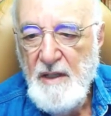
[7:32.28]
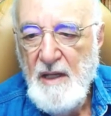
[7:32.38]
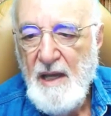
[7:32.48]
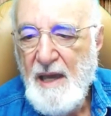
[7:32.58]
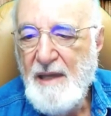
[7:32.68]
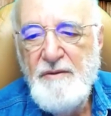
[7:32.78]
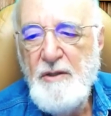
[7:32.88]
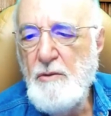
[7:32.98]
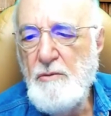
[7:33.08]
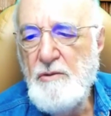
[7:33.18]
out of
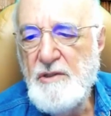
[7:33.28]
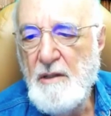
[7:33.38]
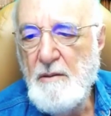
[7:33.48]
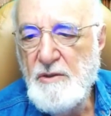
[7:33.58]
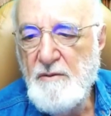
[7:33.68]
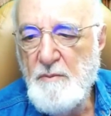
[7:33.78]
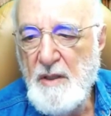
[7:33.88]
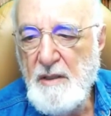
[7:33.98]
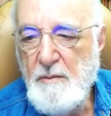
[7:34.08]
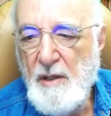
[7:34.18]
huge sums of
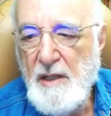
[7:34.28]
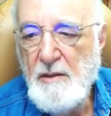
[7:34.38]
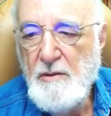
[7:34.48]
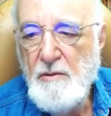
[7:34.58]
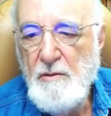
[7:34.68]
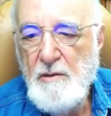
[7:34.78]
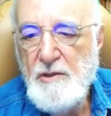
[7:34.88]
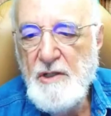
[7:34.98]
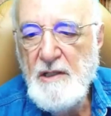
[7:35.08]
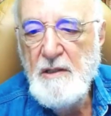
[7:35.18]
money by
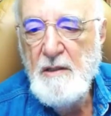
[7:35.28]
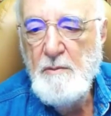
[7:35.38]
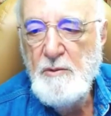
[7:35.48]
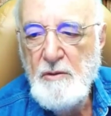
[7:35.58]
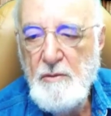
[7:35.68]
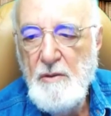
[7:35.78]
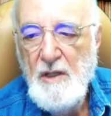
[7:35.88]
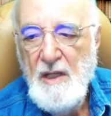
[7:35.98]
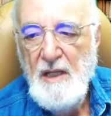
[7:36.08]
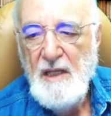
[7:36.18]
encouraging them
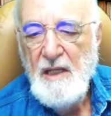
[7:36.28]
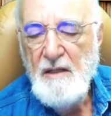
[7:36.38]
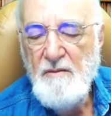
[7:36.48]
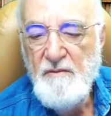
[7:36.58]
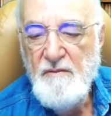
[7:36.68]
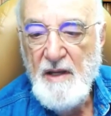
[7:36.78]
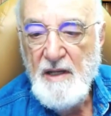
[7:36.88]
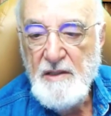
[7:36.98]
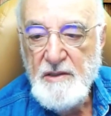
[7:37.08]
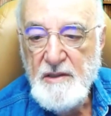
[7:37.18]
to
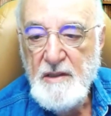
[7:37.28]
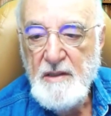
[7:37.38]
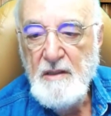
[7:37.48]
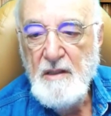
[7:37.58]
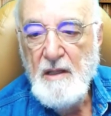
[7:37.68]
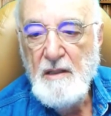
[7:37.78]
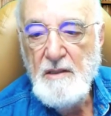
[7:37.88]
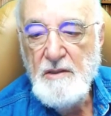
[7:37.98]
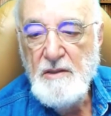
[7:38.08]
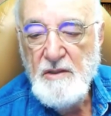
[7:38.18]
invest in non
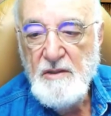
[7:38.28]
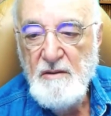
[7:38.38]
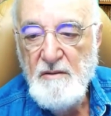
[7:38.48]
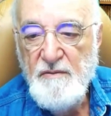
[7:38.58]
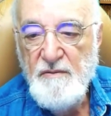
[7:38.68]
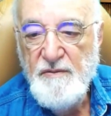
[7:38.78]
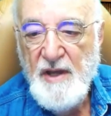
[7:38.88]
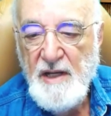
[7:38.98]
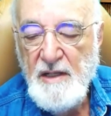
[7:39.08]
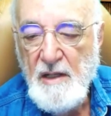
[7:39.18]
existent
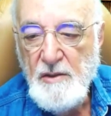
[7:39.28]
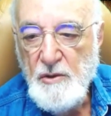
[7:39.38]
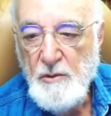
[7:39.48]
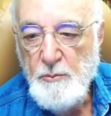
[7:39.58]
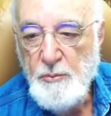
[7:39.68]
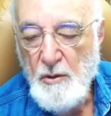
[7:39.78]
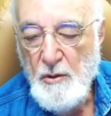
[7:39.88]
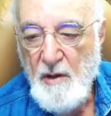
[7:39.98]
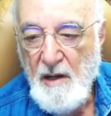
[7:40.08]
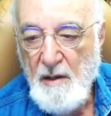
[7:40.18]
financial
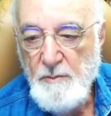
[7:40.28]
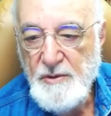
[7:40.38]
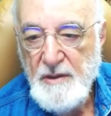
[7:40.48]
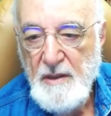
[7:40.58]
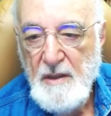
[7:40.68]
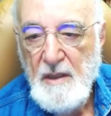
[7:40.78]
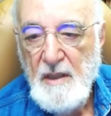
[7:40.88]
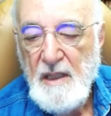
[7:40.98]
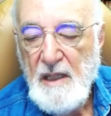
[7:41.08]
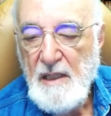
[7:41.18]
programs.
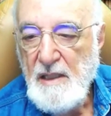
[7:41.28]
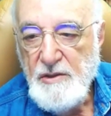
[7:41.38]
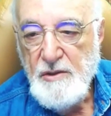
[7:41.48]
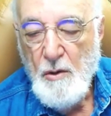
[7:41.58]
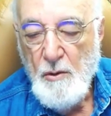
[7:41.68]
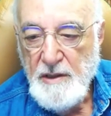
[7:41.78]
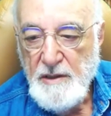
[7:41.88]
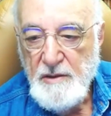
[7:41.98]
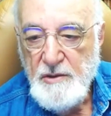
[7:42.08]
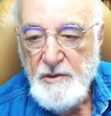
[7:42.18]
And he's
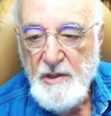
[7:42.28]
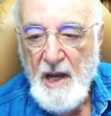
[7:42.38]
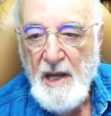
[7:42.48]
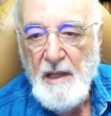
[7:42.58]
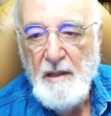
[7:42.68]
going to jail.